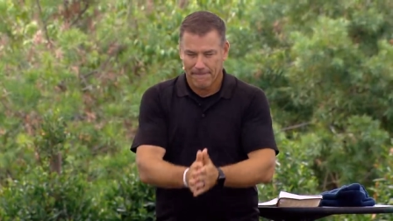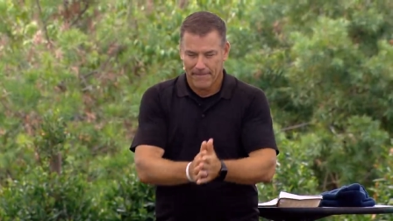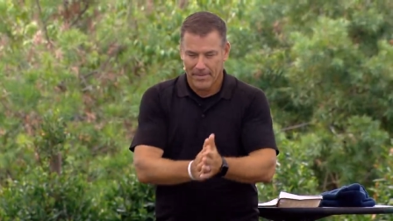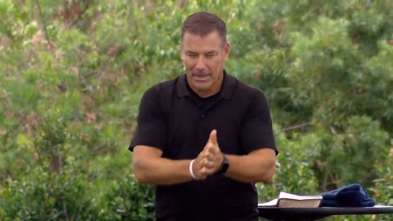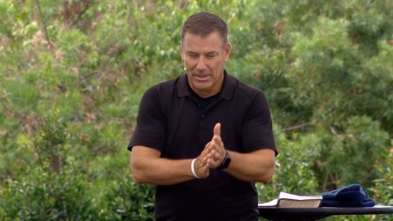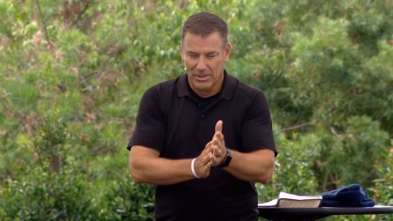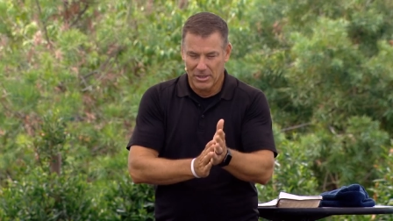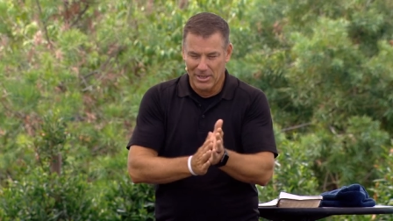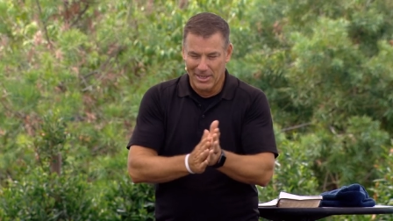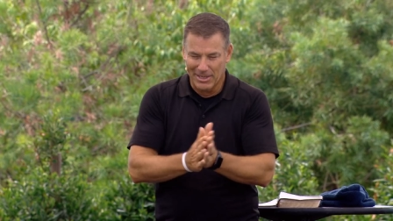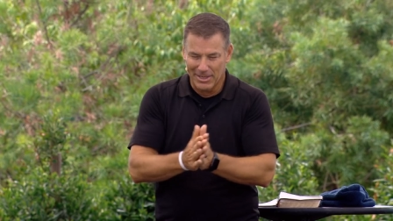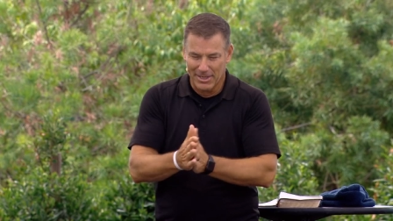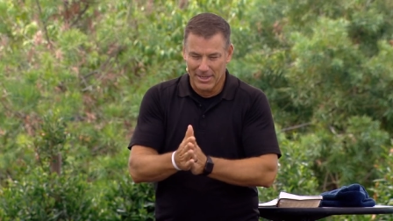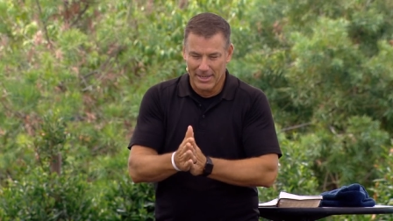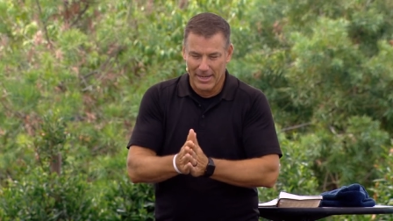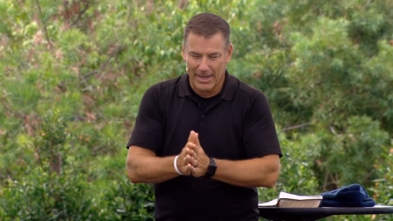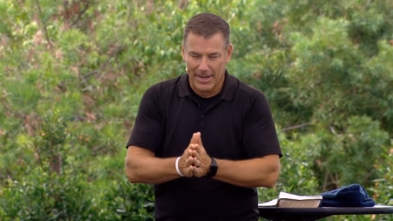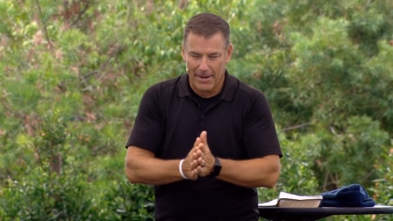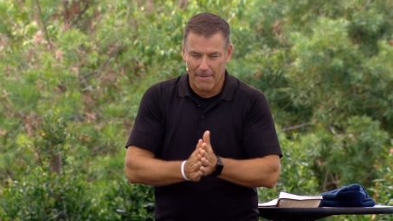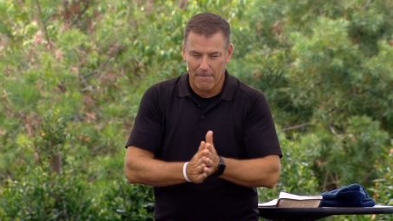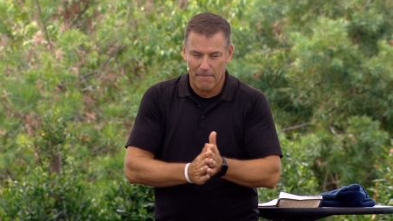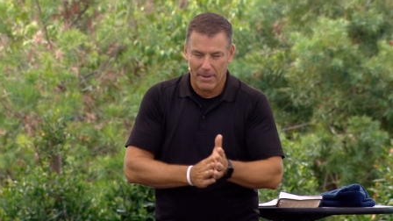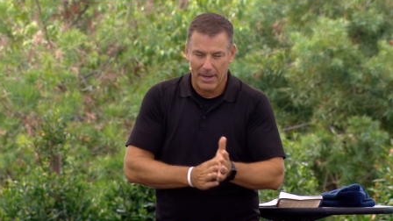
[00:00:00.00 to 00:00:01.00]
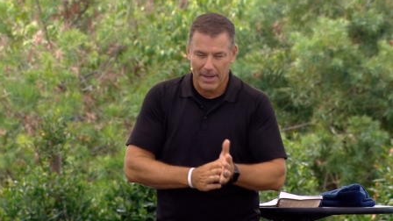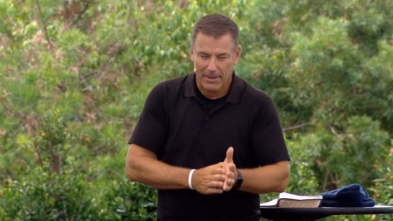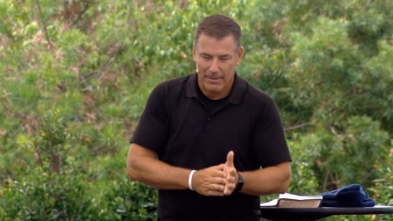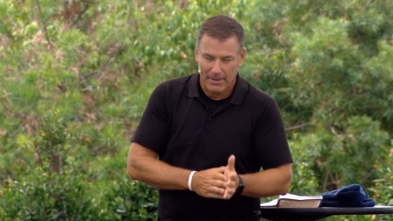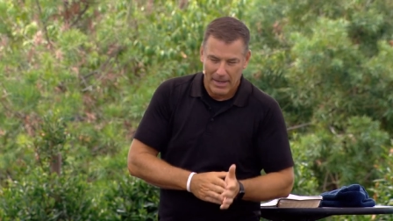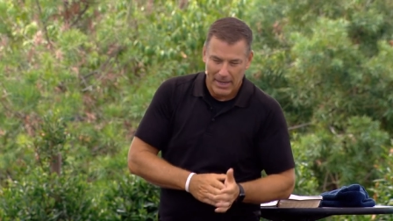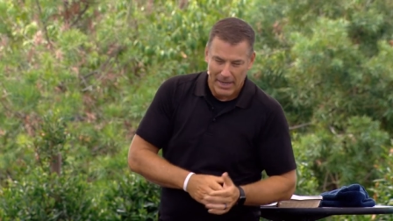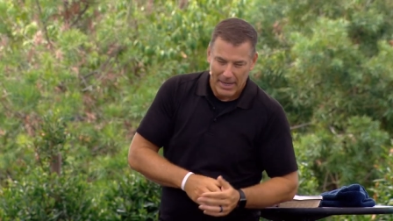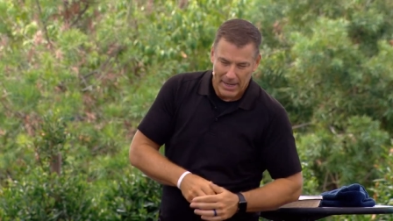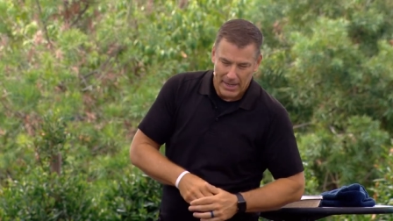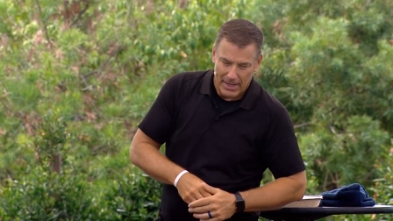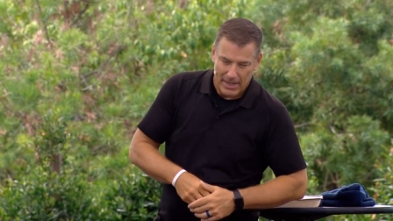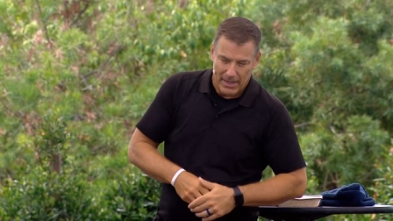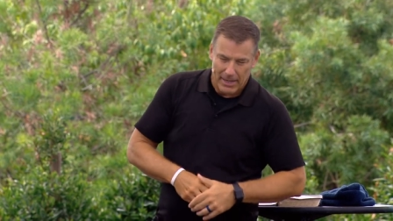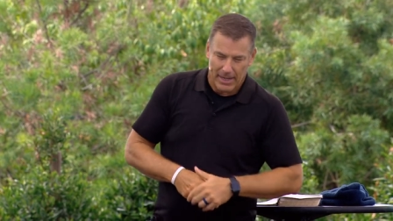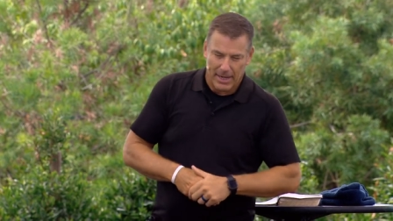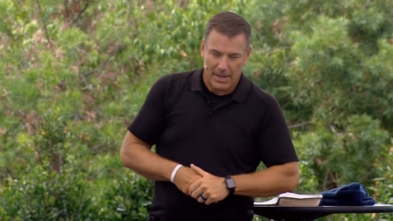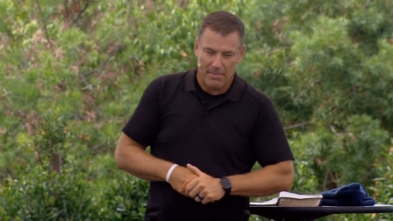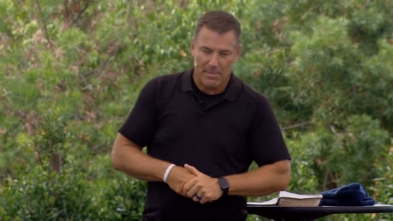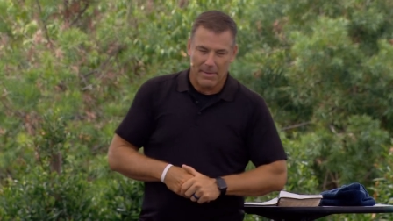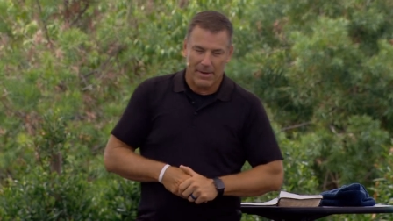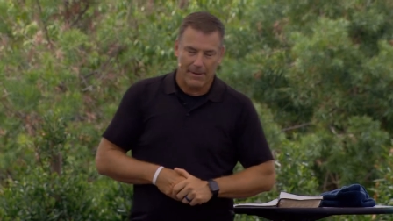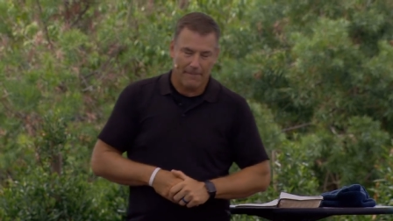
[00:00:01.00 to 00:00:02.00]
In Jesus' name,
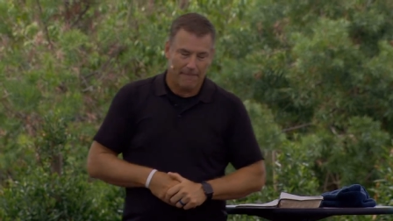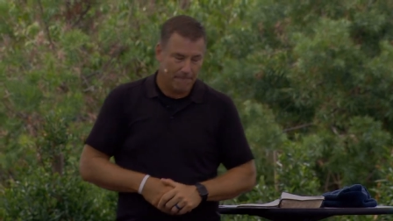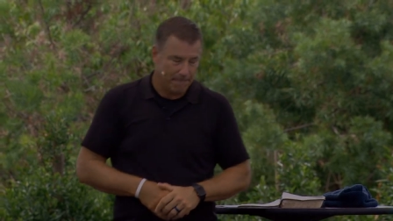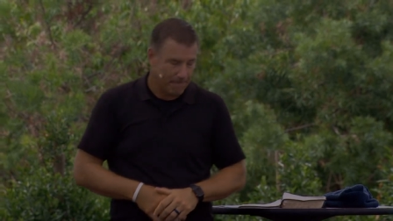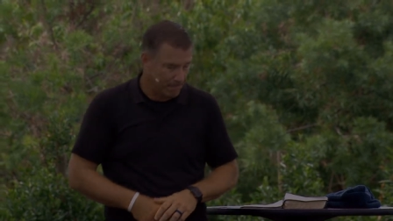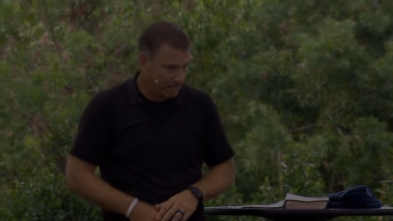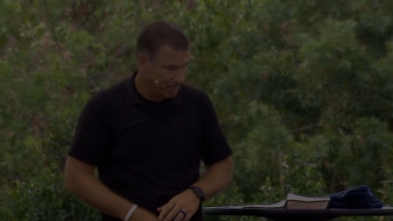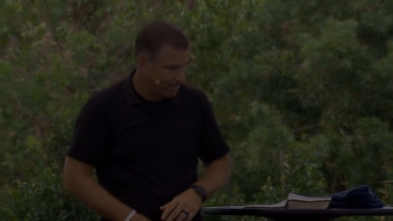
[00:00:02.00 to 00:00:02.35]
amen.